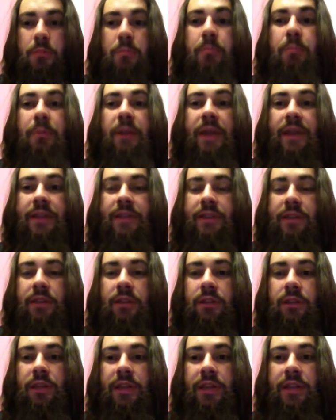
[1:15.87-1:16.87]

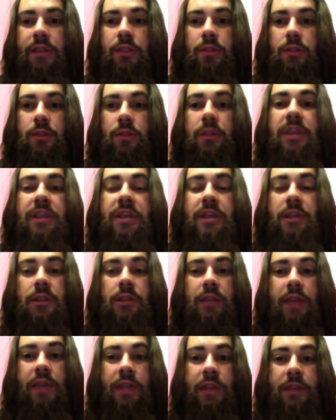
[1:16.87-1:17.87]
Practically, near
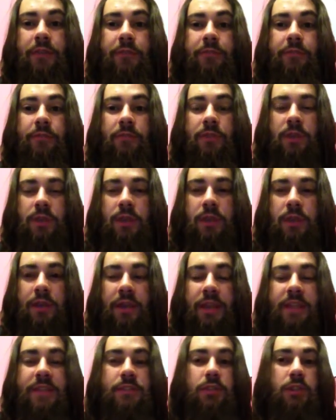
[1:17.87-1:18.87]
native.
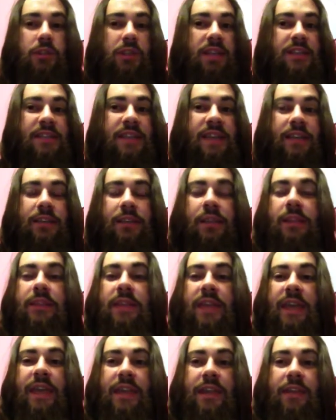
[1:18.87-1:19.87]
It's not exactly
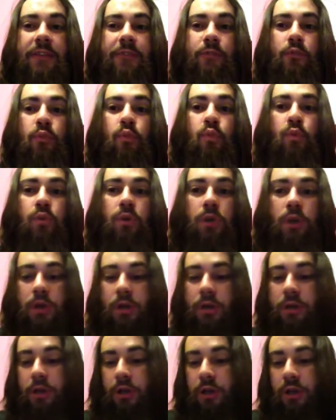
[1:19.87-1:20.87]
native,
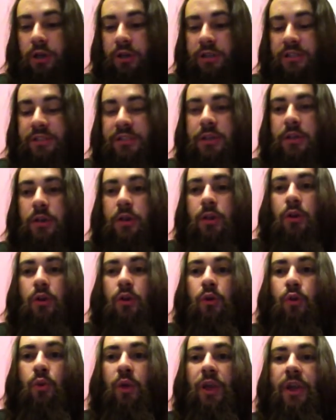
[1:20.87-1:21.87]
because uh,
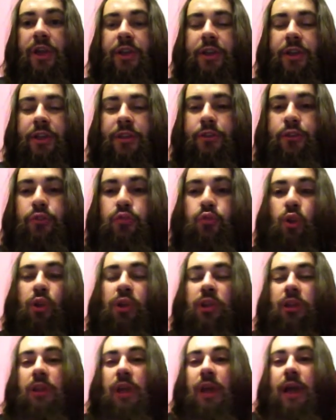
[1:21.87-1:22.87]
where can you draw
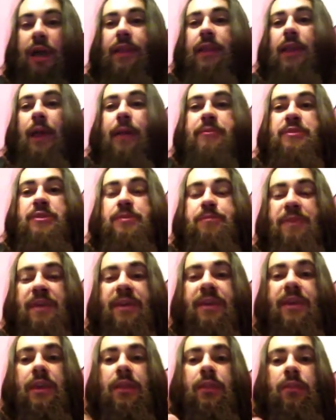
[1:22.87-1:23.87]
the line? I'm
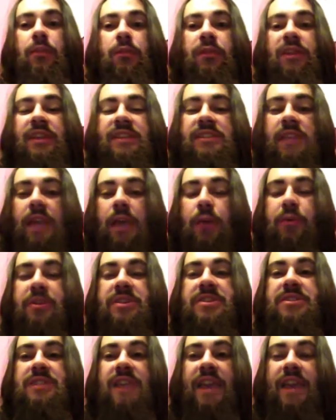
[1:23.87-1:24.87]
speaking this
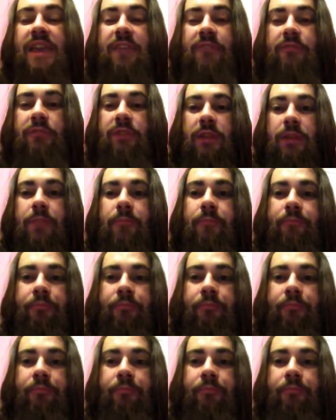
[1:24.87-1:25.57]
language natively.